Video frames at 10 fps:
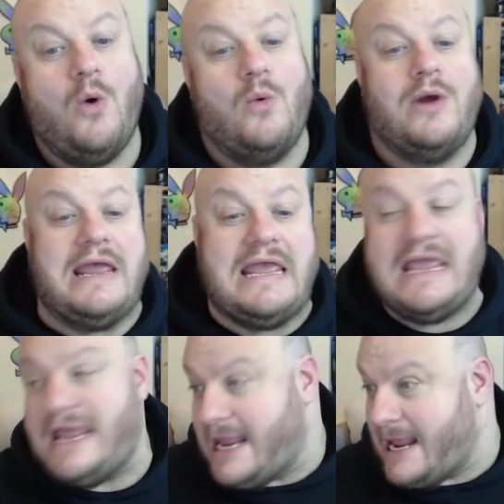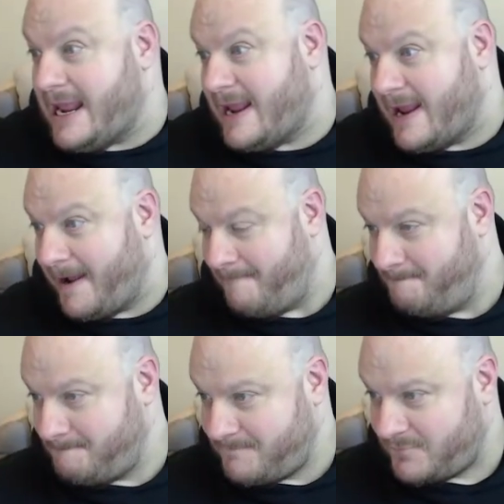We.
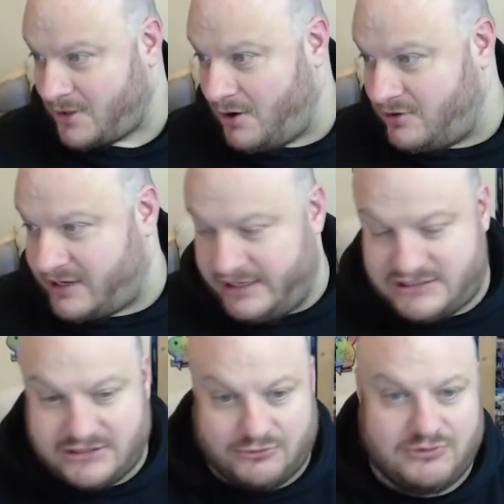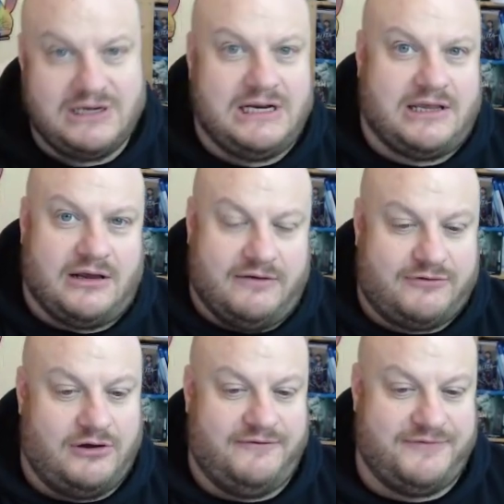Okay, so they're really kind of
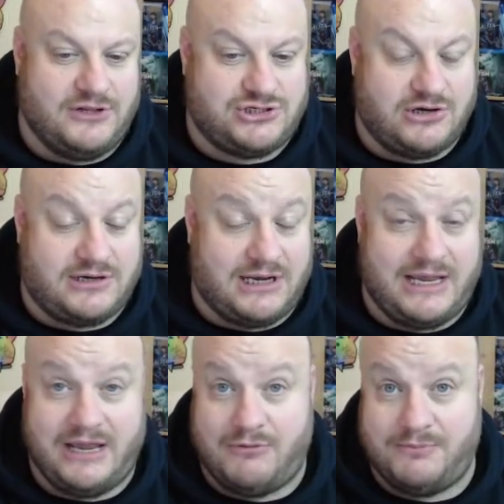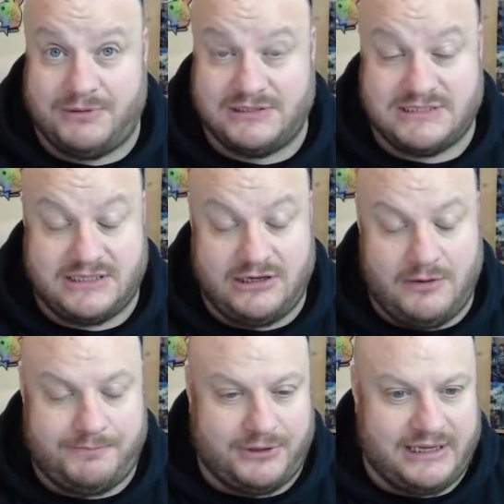going for the jugular here with Blizzard. They're
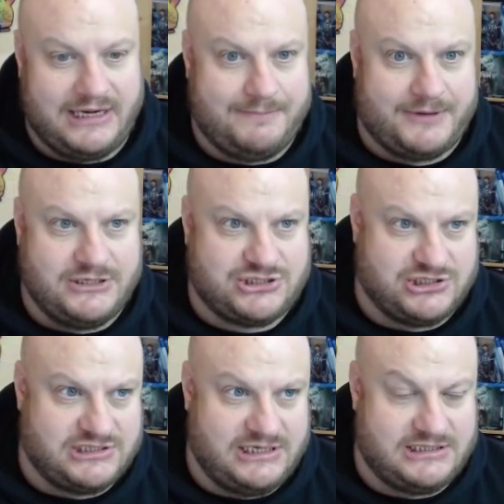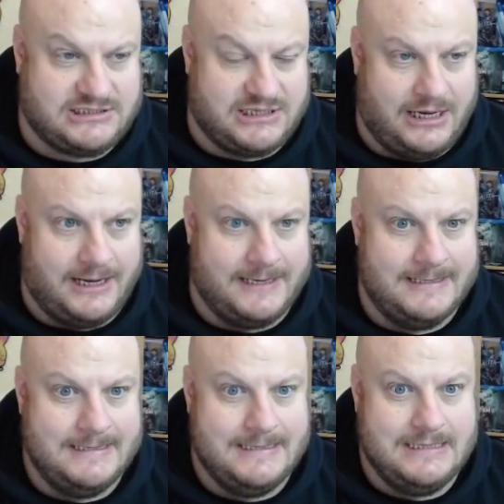not pulling any punches, and it's uh,
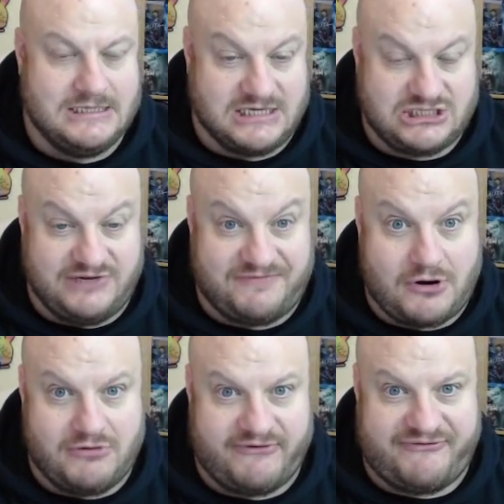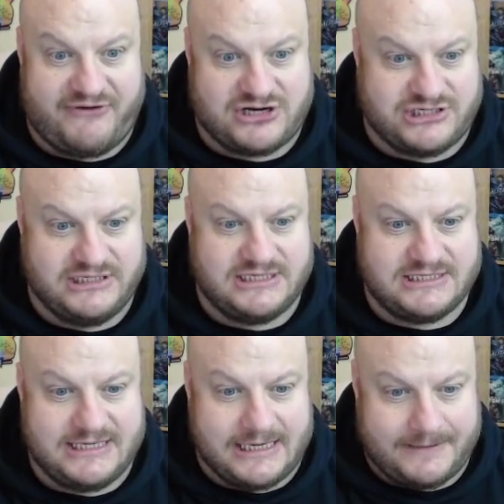it's actually very refreshing to
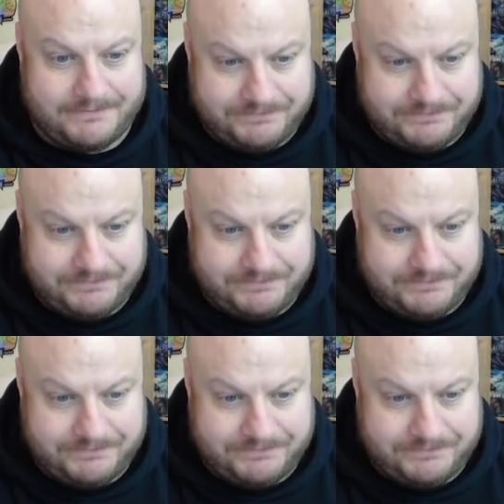see.